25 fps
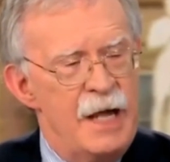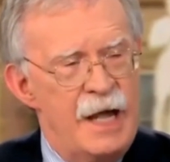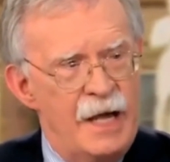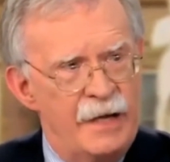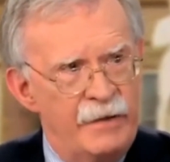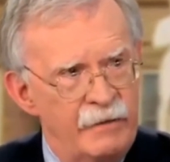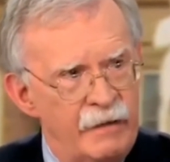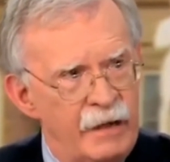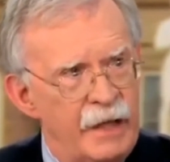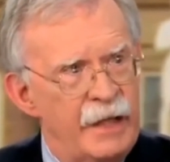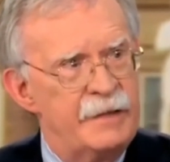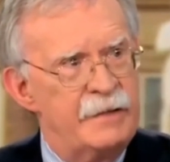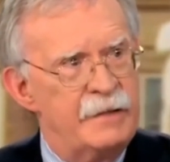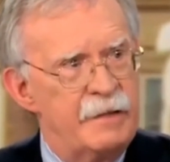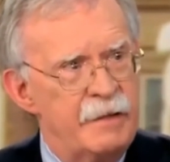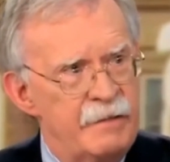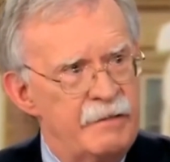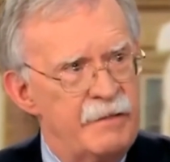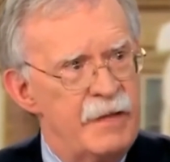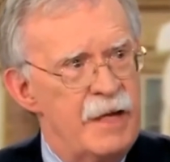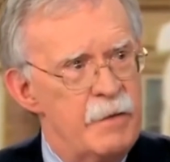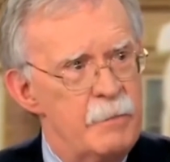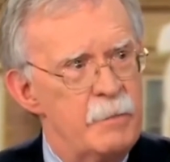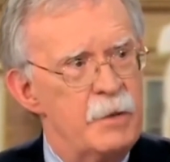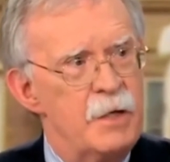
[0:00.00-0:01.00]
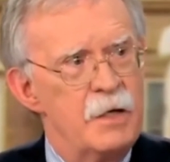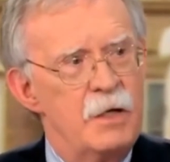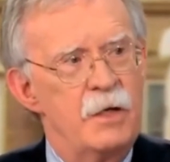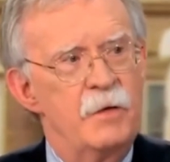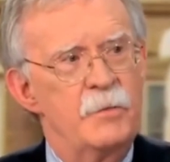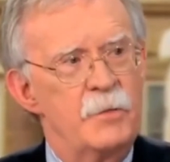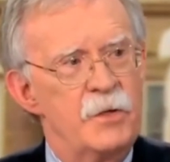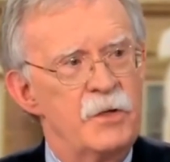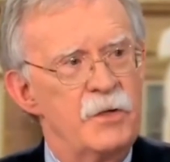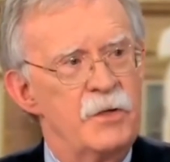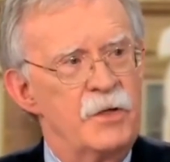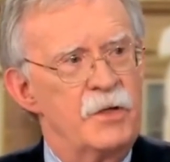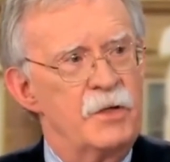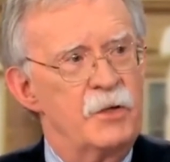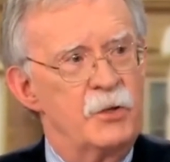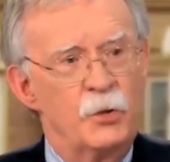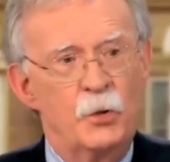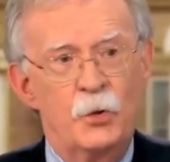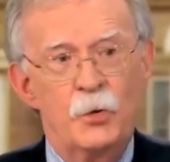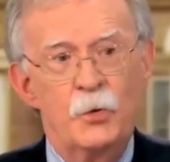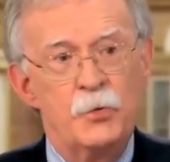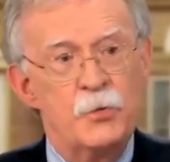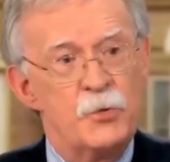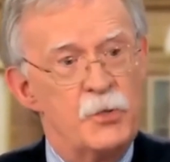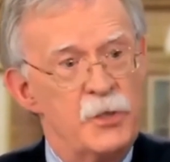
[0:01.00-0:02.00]
and let them come to the
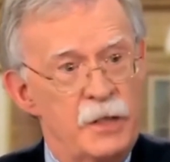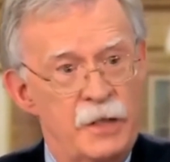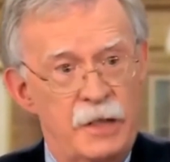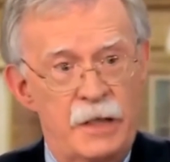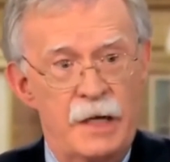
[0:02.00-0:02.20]
conclusion.